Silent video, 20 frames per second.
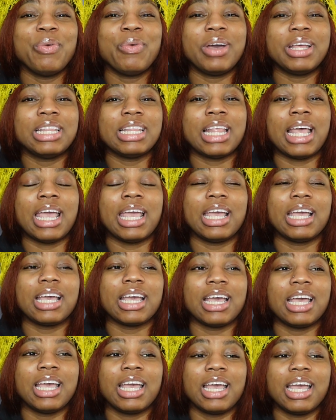when like
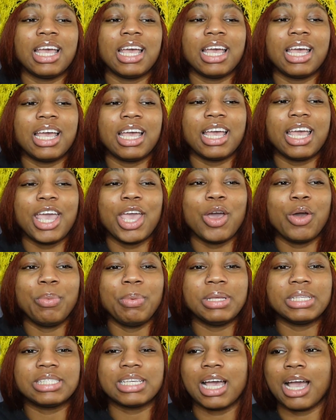it'll
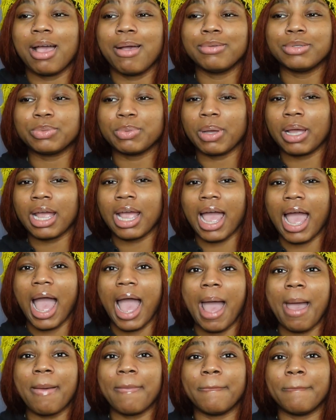be times where
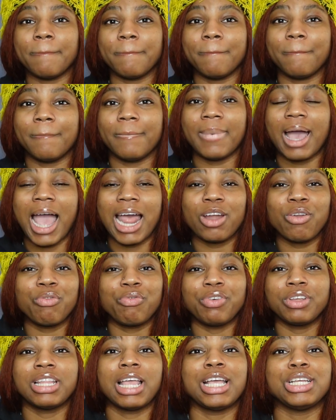I don't
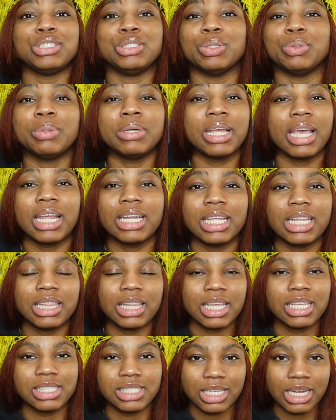feel like doing
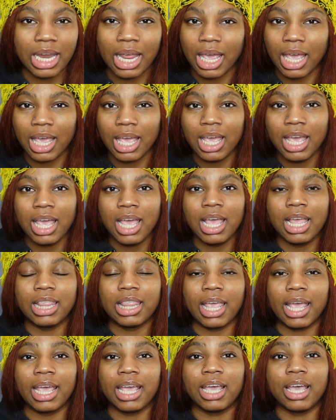anything today.
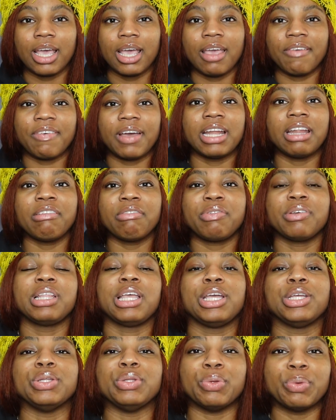Like if I didn't feel
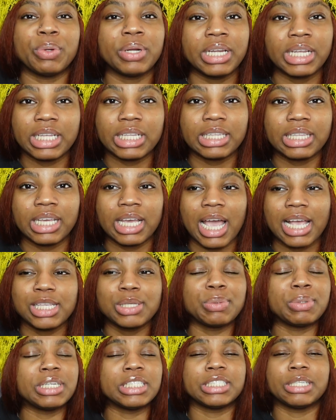like doing anything, I
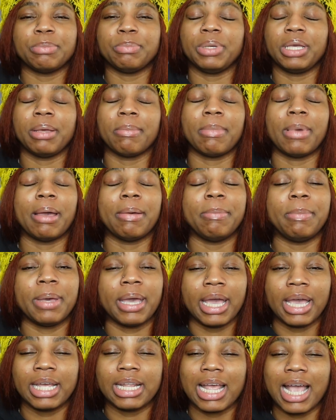just wanted to be in my
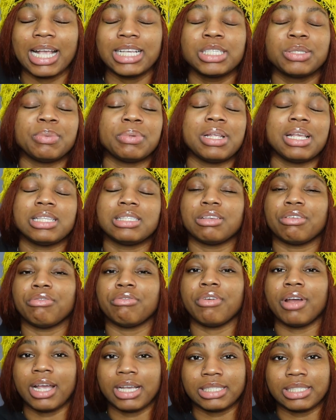bed. I just wanted to
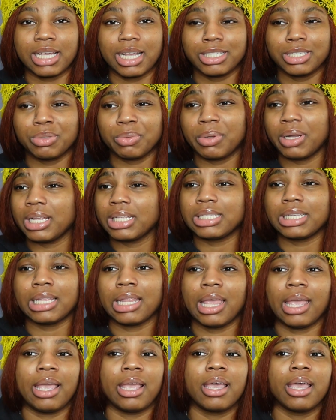rest. I just wanted to
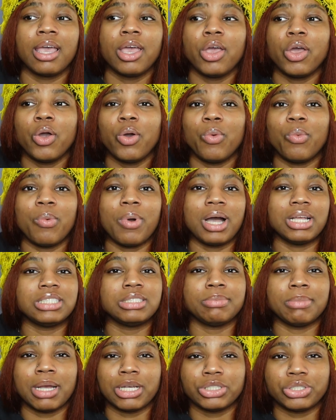like
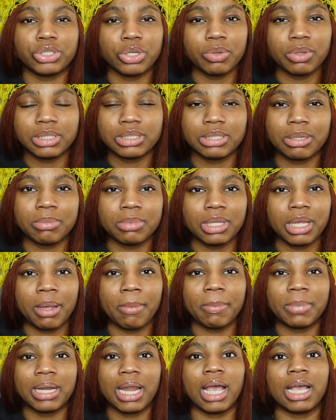watch my show or
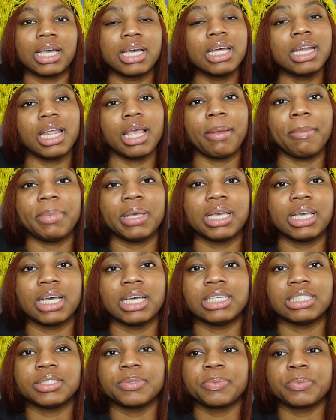something, but I couldn't
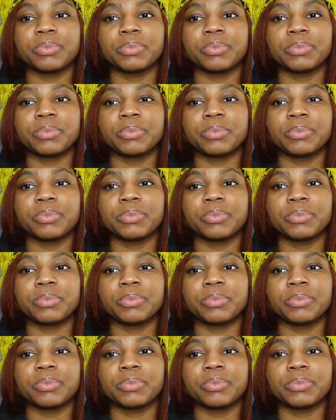because